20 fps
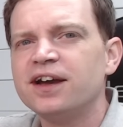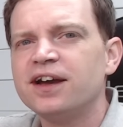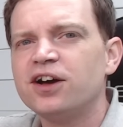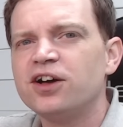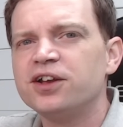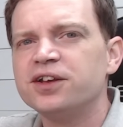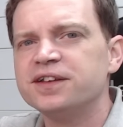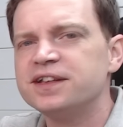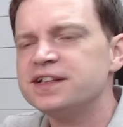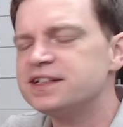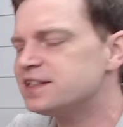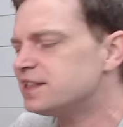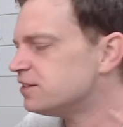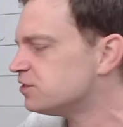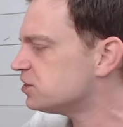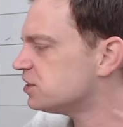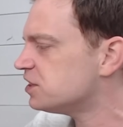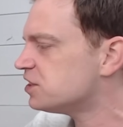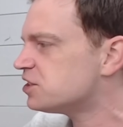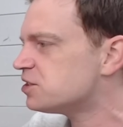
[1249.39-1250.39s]
on this little
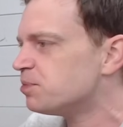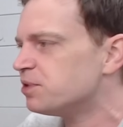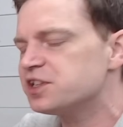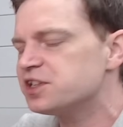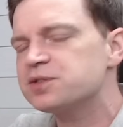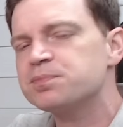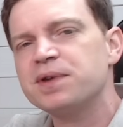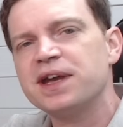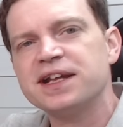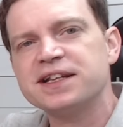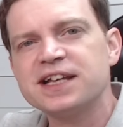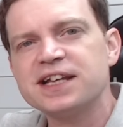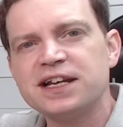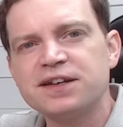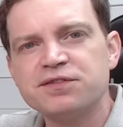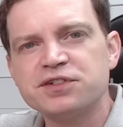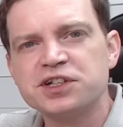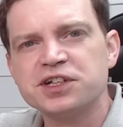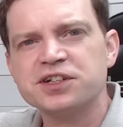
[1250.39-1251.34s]
system on the spare television,